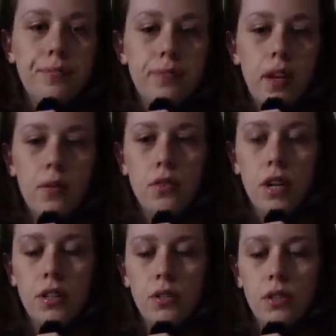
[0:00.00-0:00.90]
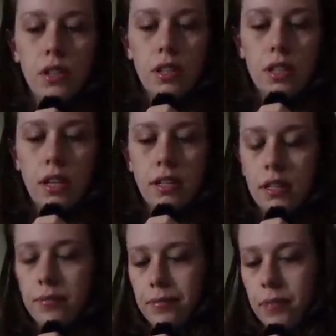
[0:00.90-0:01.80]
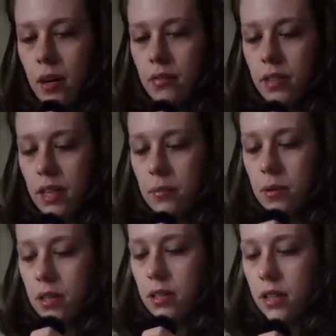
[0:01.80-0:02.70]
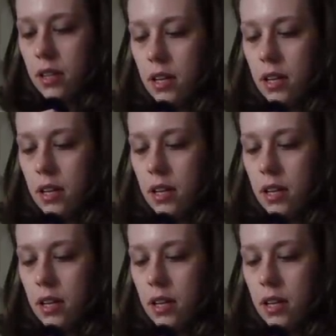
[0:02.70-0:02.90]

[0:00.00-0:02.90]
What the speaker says: I will try and talk to you guys later. Hopefully when